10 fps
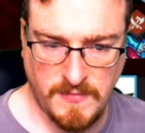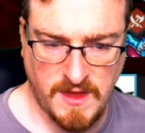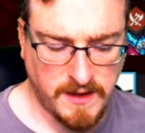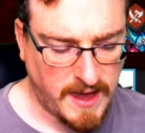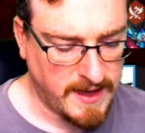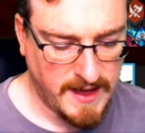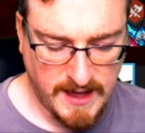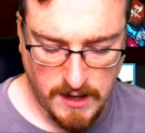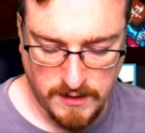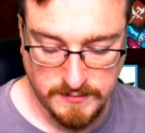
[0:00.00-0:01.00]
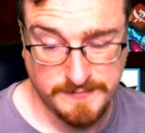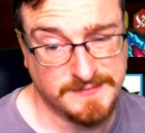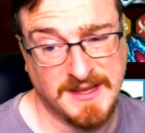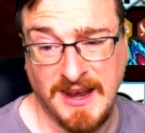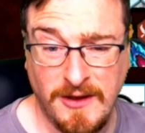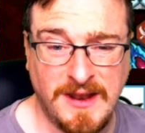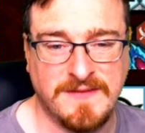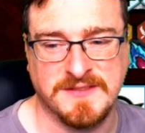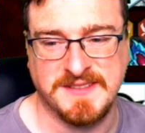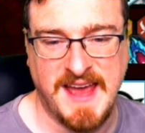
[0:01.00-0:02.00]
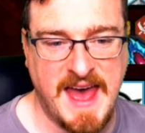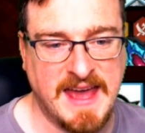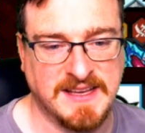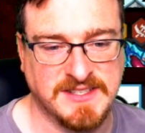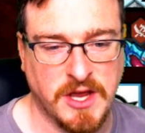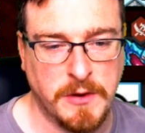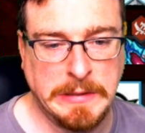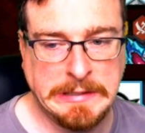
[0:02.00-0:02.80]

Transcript: Okay, low-level tag, so